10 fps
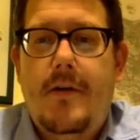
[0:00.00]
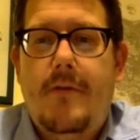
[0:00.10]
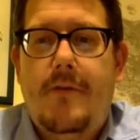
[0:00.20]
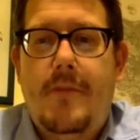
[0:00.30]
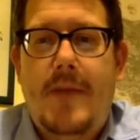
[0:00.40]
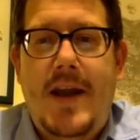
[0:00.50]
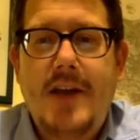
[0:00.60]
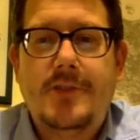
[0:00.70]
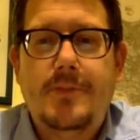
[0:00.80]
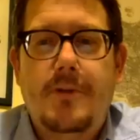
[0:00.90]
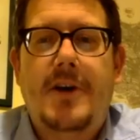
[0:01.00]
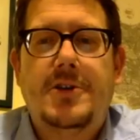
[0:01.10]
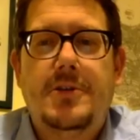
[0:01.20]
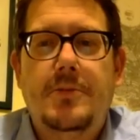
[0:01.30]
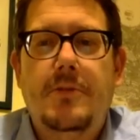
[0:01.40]
From my next move, I
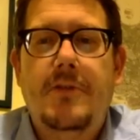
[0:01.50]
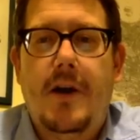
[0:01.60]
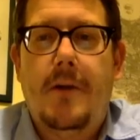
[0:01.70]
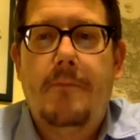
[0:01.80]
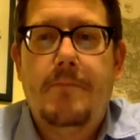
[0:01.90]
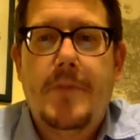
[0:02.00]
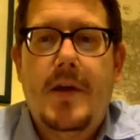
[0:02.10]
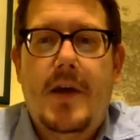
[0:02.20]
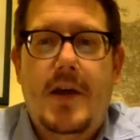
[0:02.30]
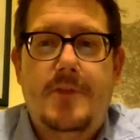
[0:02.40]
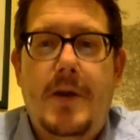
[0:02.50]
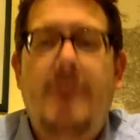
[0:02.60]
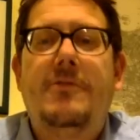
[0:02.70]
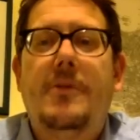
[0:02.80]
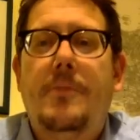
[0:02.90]
should move here. It's
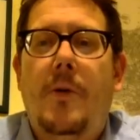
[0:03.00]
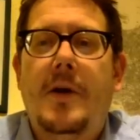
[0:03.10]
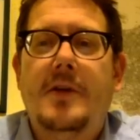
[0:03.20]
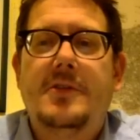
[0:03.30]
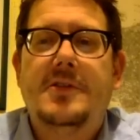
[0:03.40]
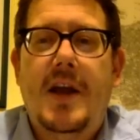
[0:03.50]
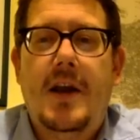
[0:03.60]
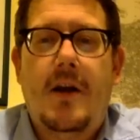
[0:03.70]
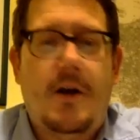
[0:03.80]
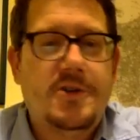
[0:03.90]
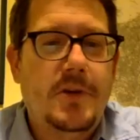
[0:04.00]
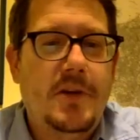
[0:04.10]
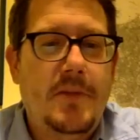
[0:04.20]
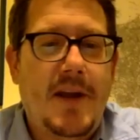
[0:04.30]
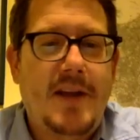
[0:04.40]
big for points, and it also
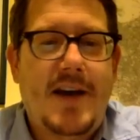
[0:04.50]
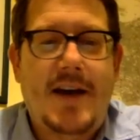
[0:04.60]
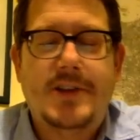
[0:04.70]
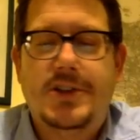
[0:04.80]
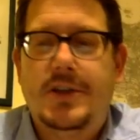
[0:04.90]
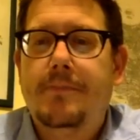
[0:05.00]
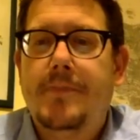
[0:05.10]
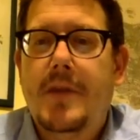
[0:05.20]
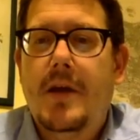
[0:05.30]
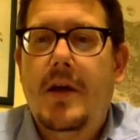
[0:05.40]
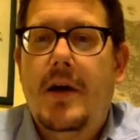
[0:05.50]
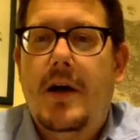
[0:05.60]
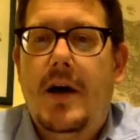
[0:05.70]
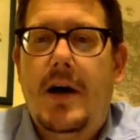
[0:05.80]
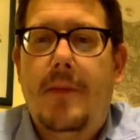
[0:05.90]
eliminates Aji.
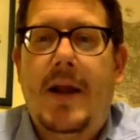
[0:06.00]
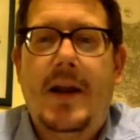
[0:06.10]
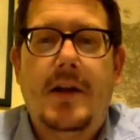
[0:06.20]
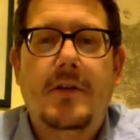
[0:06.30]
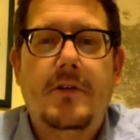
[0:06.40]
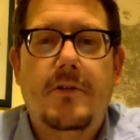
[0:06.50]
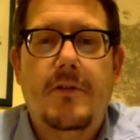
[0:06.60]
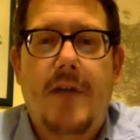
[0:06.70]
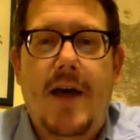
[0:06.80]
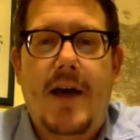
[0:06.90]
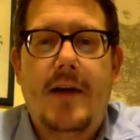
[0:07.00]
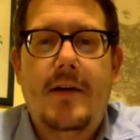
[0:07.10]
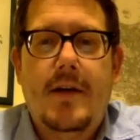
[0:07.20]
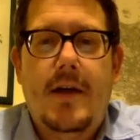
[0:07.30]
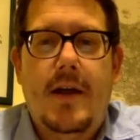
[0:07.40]
But I didn't do that,
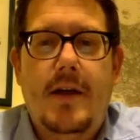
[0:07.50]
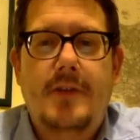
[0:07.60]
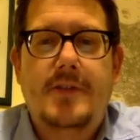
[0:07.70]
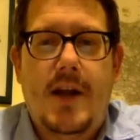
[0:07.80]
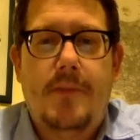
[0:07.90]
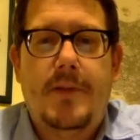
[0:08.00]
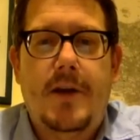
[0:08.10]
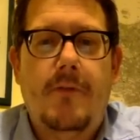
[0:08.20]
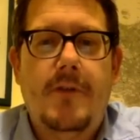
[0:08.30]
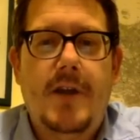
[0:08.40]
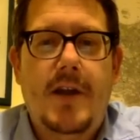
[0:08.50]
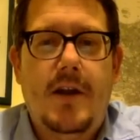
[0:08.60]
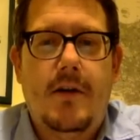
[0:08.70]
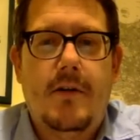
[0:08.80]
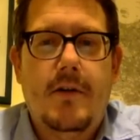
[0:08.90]
and instead I played over
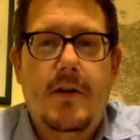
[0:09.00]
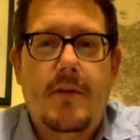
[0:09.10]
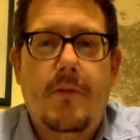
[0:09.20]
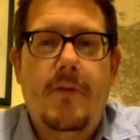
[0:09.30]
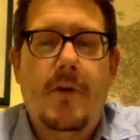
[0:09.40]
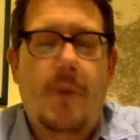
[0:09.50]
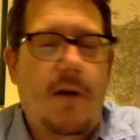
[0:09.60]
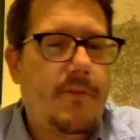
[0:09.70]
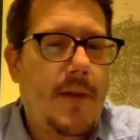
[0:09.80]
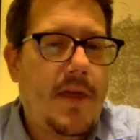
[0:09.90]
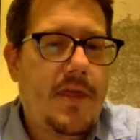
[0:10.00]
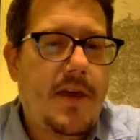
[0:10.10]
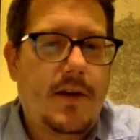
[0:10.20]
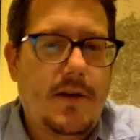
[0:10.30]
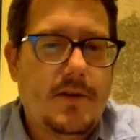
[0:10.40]
here, moving away from my
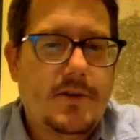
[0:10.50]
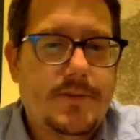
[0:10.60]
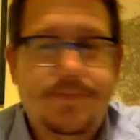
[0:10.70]
thickness.